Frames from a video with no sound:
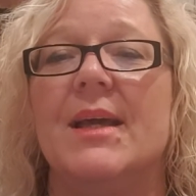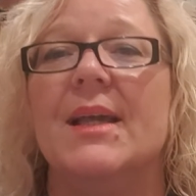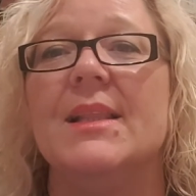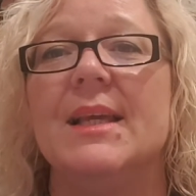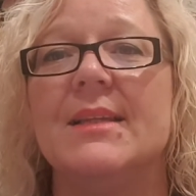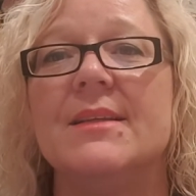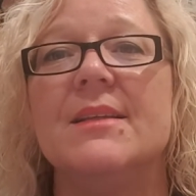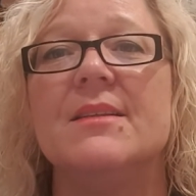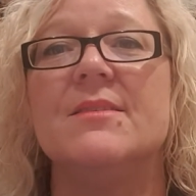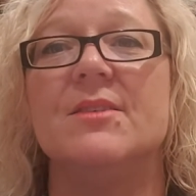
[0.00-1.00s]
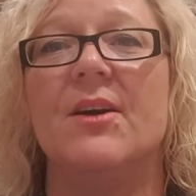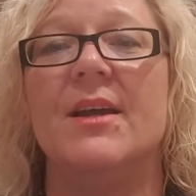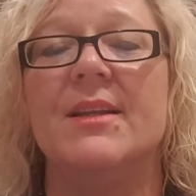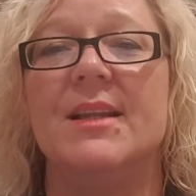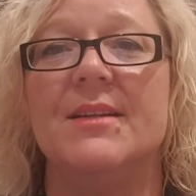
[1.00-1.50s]
Collecting the
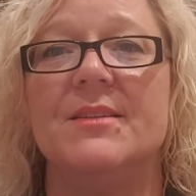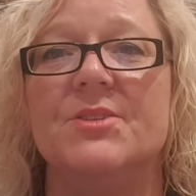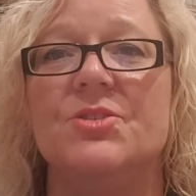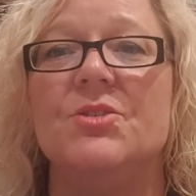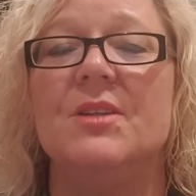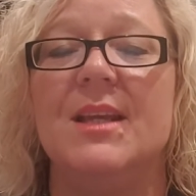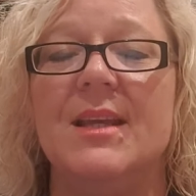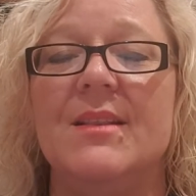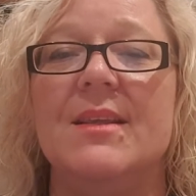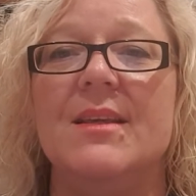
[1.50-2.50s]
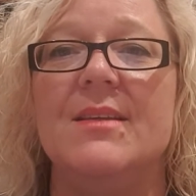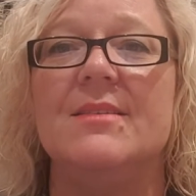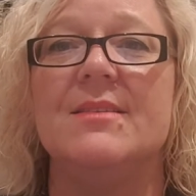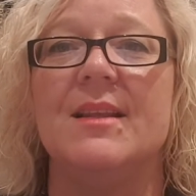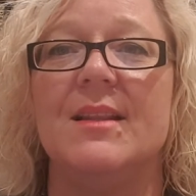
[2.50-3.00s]
signed letters. You need
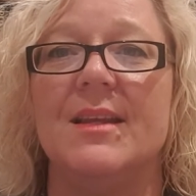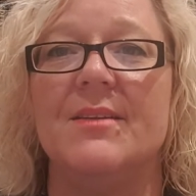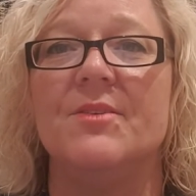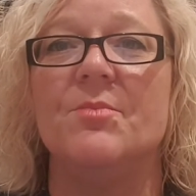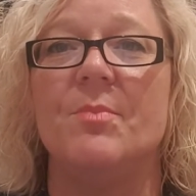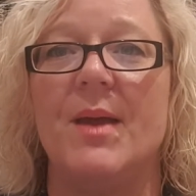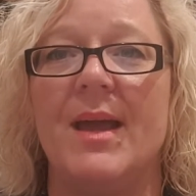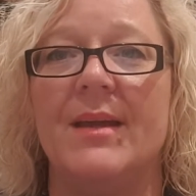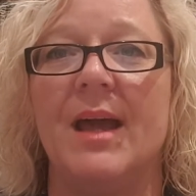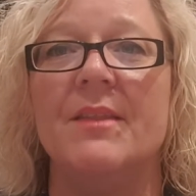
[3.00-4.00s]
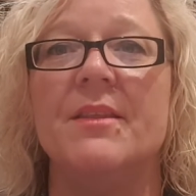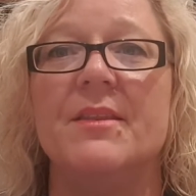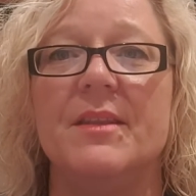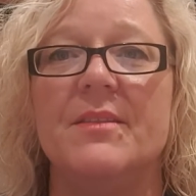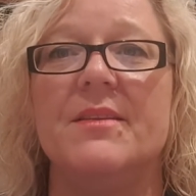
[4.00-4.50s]
these letters back. Other
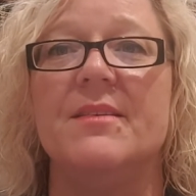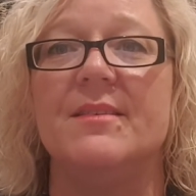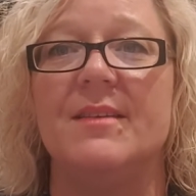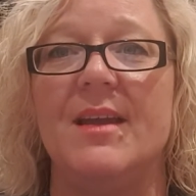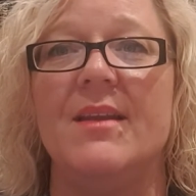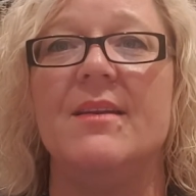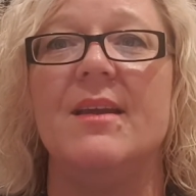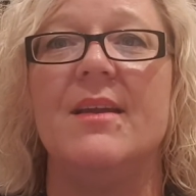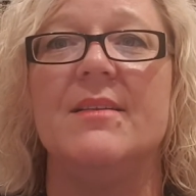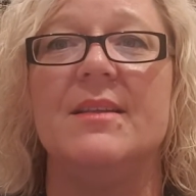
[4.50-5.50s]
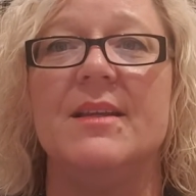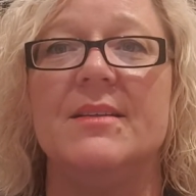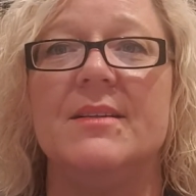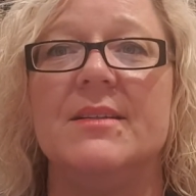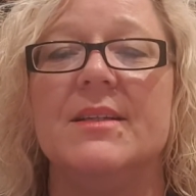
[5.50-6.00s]
than the stand down
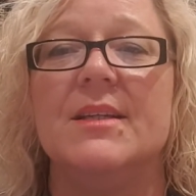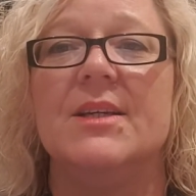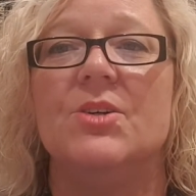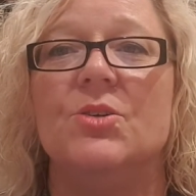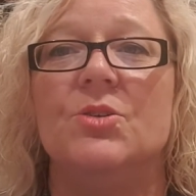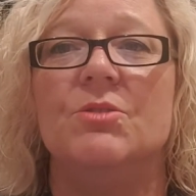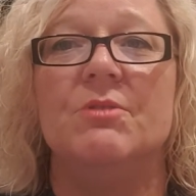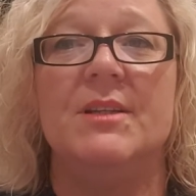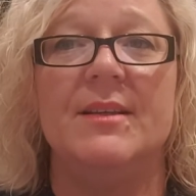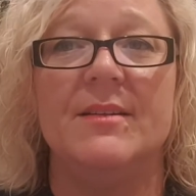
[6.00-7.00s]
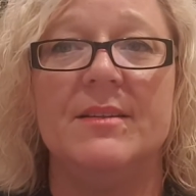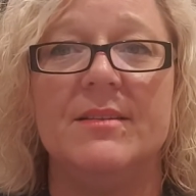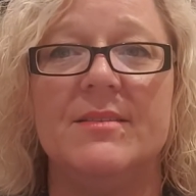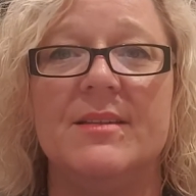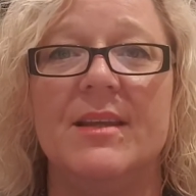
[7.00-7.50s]
letter or
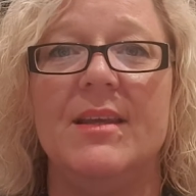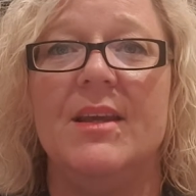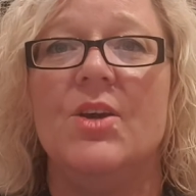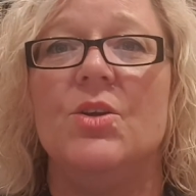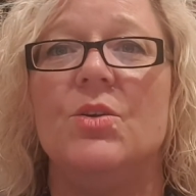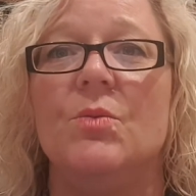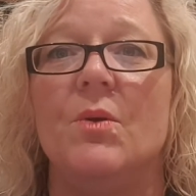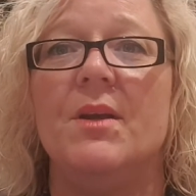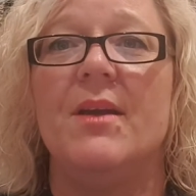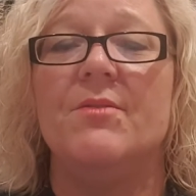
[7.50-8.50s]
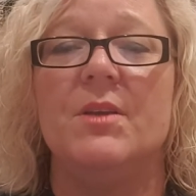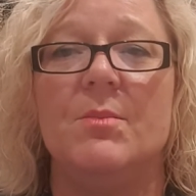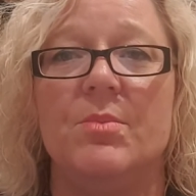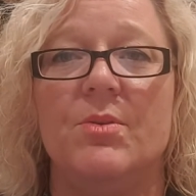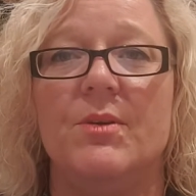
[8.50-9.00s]
redundancy, you want to have the
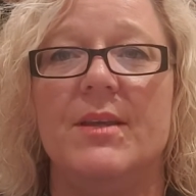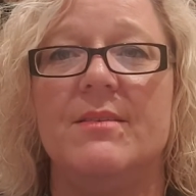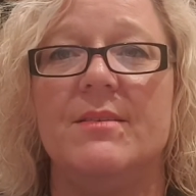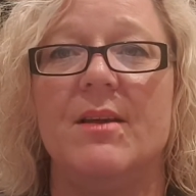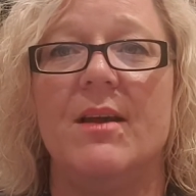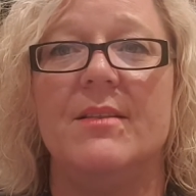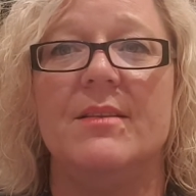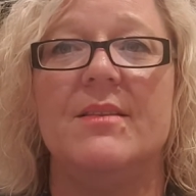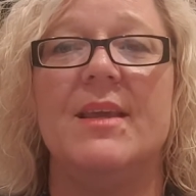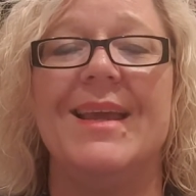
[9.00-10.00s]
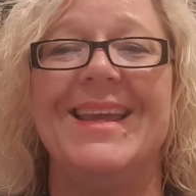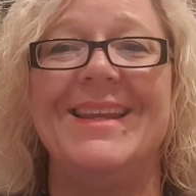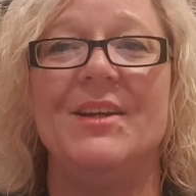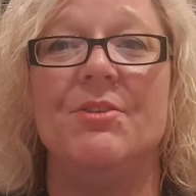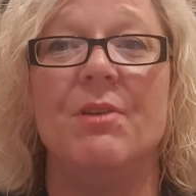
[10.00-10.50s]
employee sign that they're
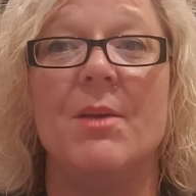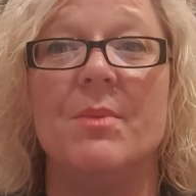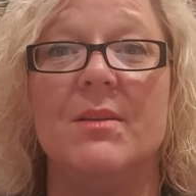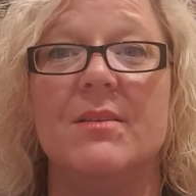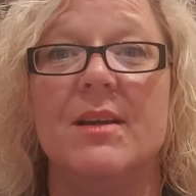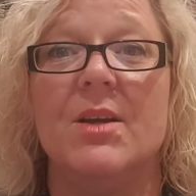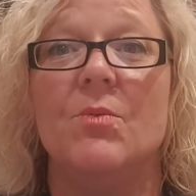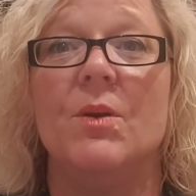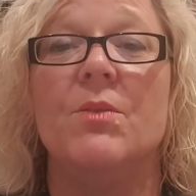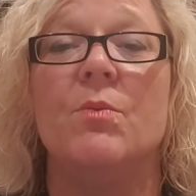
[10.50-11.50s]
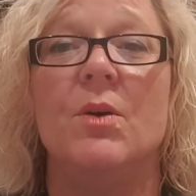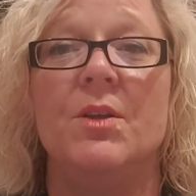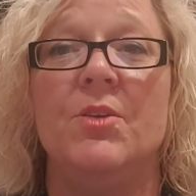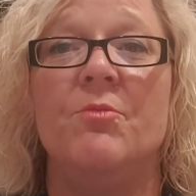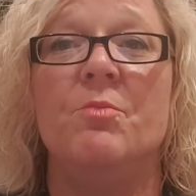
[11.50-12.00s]
in agreement with what
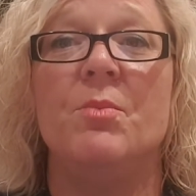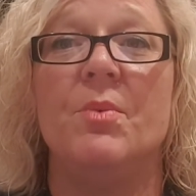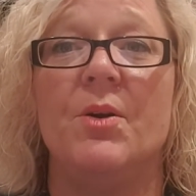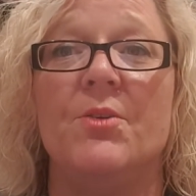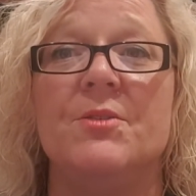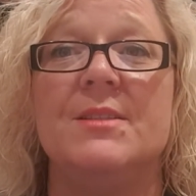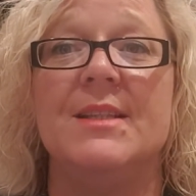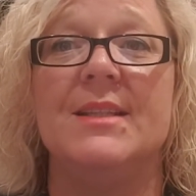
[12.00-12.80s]
you've proposed in